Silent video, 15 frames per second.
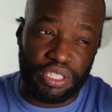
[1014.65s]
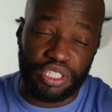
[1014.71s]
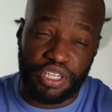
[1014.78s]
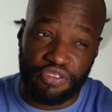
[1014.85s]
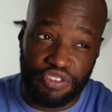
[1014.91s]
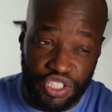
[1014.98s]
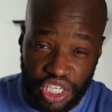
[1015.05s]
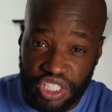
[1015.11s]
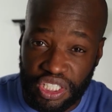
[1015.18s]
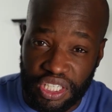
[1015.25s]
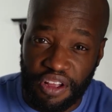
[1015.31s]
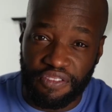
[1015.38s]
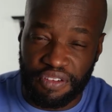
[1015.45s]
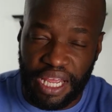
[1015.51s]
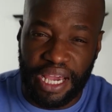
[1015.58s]
give just
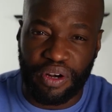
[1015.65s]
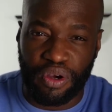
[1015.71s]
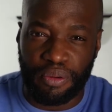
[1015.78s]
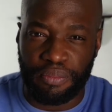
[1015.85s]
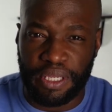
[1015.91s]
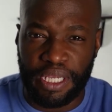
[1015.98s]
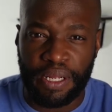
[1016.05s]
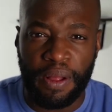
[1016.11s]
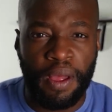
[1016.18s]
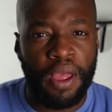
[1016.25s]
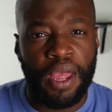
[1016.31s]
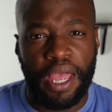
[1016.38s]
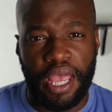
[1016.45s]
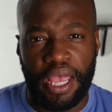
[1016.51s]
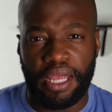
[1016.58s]
enough light on me,
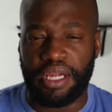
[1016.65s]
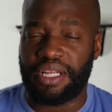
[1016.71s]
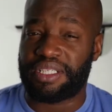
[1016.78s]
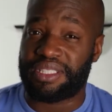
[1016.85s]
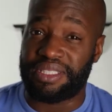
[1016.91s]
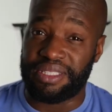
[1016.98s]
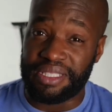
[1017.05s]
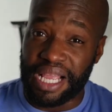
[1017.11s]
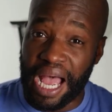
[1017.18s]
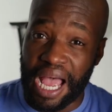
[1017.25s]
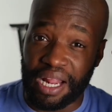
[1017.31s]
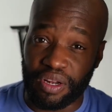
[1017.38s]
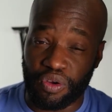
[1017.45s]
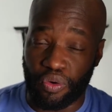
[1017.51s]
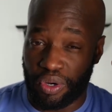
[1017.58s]
and it's
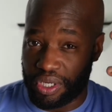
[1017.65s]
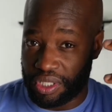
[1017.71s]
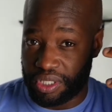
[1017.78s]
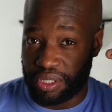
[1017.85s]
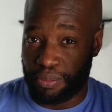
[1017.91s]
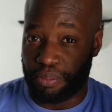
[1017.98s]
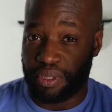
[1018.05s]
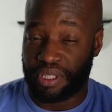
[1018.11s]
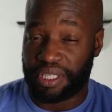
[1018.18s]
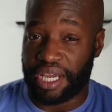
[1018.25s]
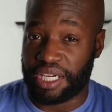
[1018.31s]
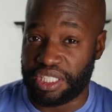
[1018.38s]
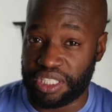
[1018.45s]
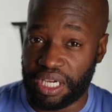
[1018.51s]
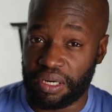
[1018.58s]
not going to put
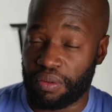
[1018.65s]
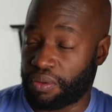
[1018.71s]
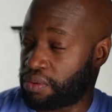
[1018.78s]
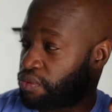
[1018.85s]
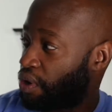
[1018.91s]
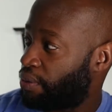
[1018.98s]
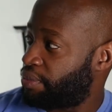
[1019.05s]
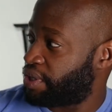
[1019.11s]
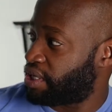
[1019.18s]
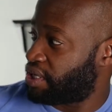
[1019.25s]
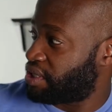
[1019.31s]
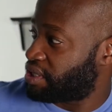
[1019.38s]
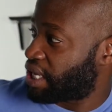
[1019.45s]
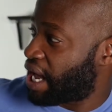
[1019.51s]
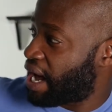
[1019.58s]
that shadow on the wall
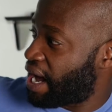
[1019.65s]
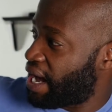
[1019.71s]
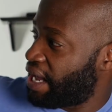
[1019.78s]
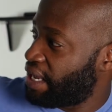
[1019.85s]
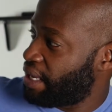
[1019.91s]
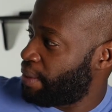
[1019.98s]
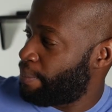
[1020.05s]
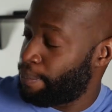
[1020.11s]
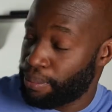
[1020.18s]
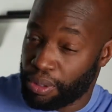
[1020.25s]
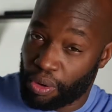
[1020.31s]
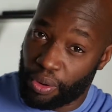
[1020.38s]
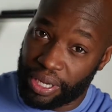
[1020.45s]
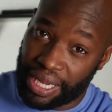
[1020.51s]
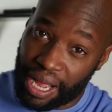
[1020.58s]
because I am
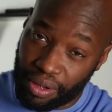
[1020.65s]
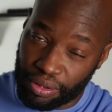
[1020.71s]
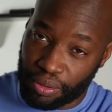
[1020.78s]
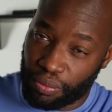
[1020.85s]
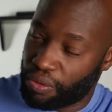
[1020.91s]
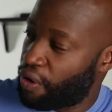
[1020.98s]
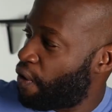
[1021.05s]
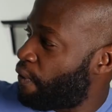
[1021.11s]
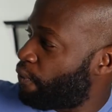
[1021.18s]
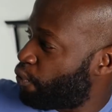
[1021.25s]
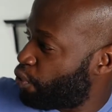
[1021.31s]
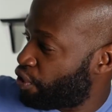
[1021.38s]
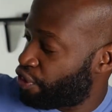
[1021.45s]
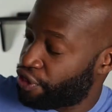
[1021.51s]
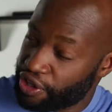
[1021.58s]
blowing out the wall
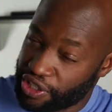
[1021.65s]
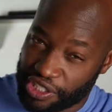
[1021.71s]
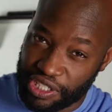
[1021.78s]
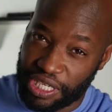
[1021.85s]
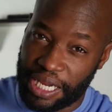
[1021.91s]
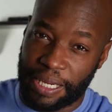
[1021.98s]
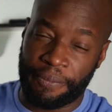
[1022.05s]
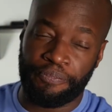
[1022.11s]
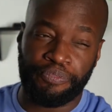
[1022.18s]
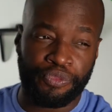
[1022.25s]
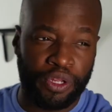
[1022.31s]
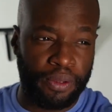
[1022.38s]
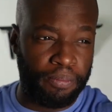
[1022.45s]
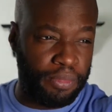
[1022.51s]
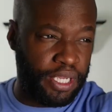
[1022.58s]
with this light.
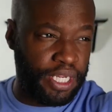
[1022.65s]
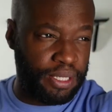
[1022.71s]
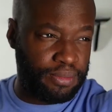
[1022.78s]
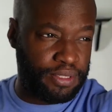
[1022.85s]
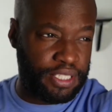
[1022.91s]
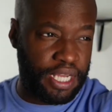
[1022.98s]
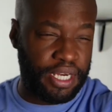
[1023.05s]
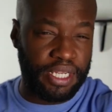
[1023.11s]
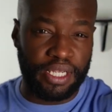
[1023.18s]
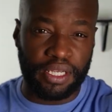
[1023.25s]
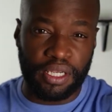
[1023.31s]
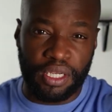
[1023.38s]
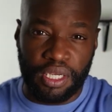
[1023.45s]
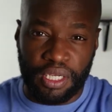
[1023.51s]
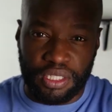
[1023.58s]
Medium setting
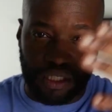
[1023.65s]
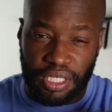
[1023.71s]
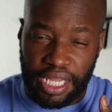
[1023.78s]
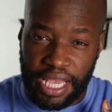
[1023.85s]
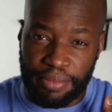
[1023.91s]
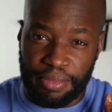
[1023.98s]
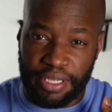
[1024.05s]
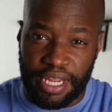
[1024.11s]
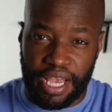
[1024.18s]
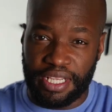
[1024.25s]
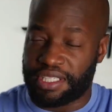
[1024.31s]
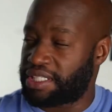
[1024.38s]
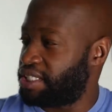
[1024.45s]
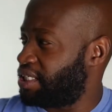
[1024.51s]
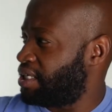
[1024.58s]
to light me
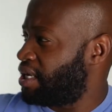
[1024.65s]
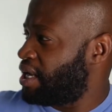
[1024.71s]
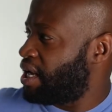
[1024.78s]
nicely,